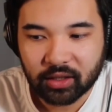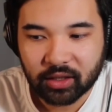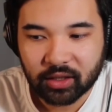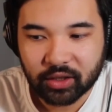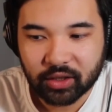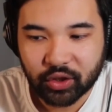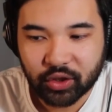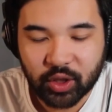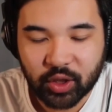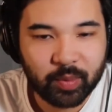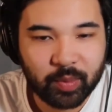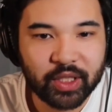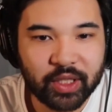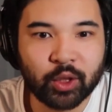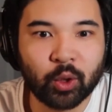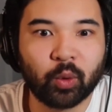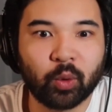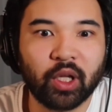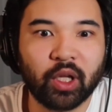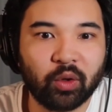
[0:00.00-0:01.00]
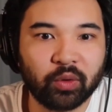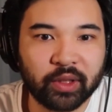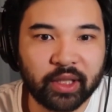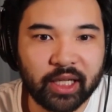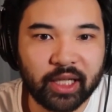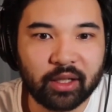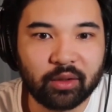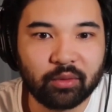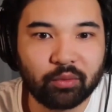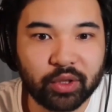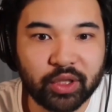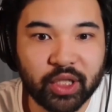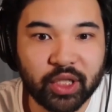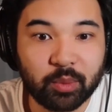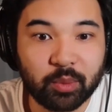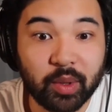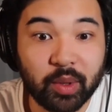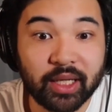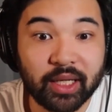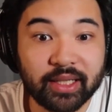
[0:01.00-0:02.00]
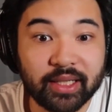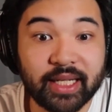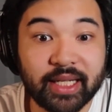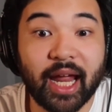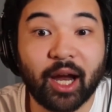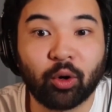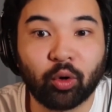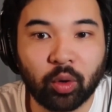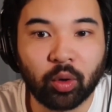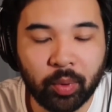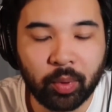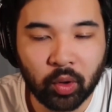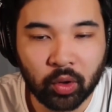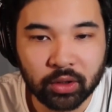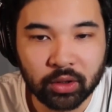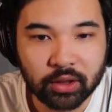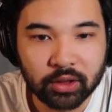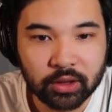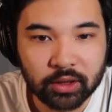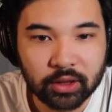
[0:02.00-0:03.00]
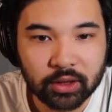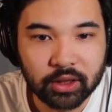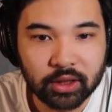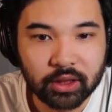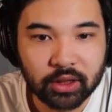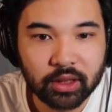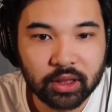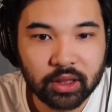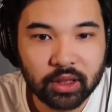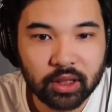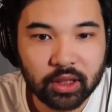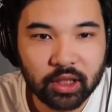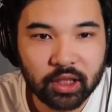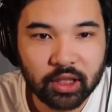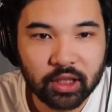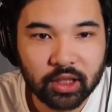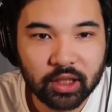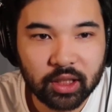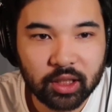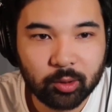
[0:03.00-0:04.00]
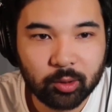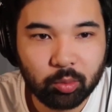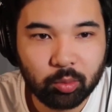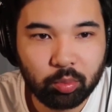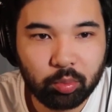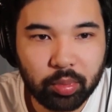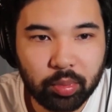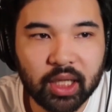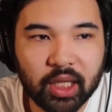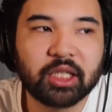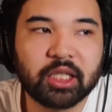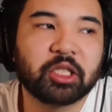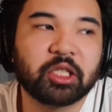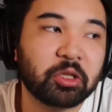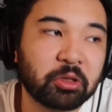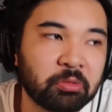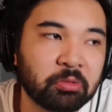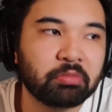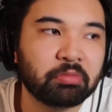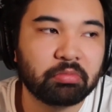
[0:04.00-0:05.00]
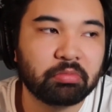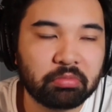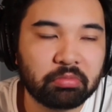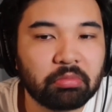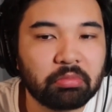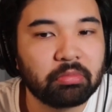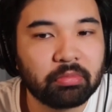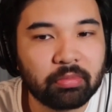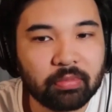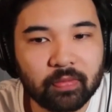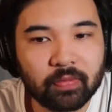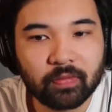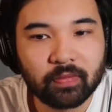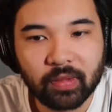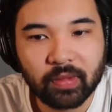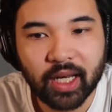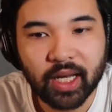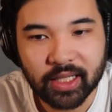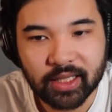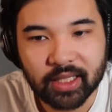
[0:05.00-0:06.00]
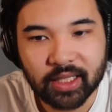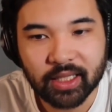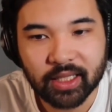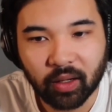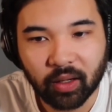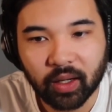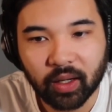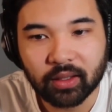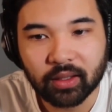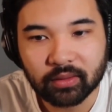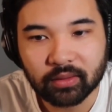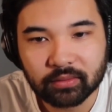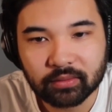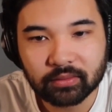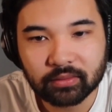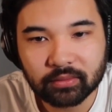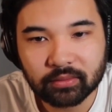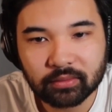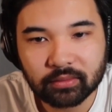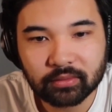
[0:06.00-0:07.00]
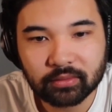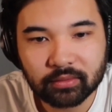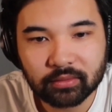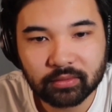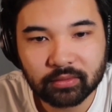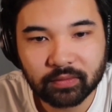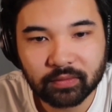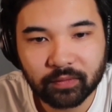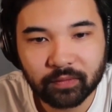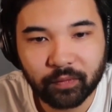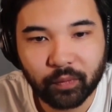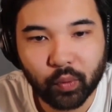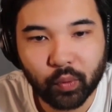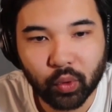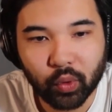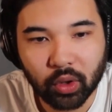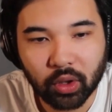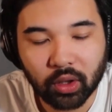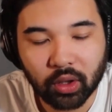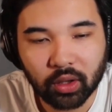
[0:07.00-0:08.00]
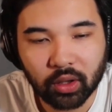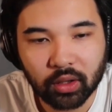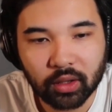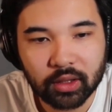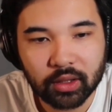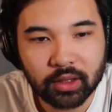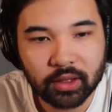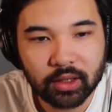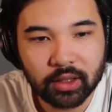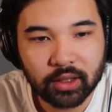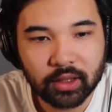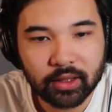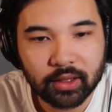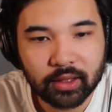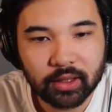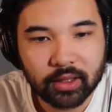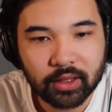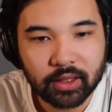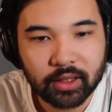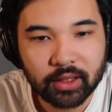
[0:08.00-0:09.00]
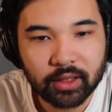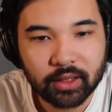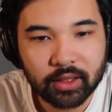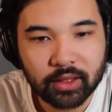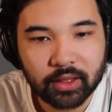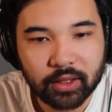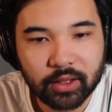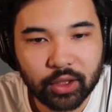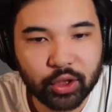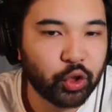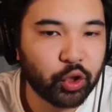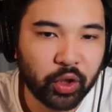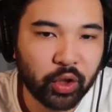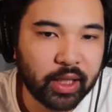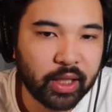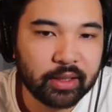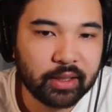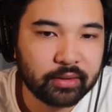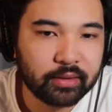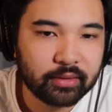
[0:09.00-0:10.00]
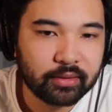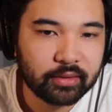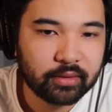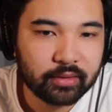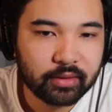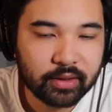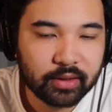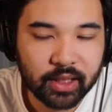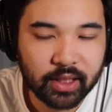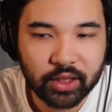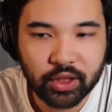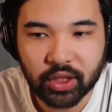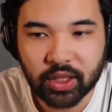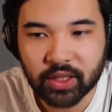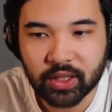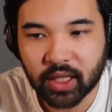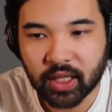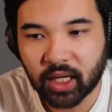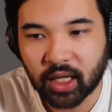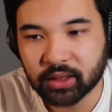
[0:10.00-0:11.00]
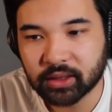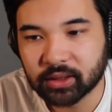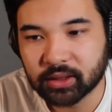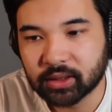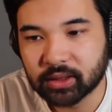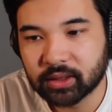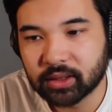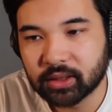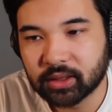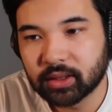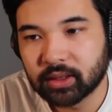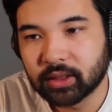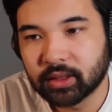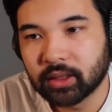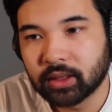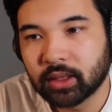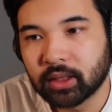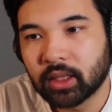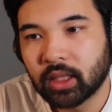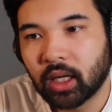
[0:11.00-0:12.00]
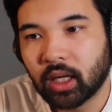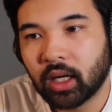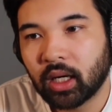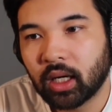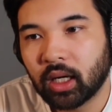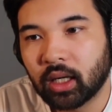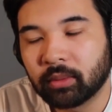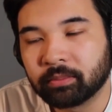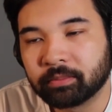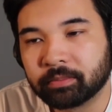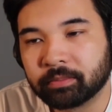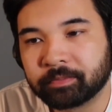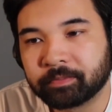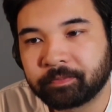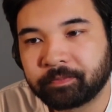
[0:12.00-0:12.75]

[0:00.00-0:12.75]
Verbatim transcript: she's been so lonely, which has been terrible, but it's necessary for the journey that she's on. Can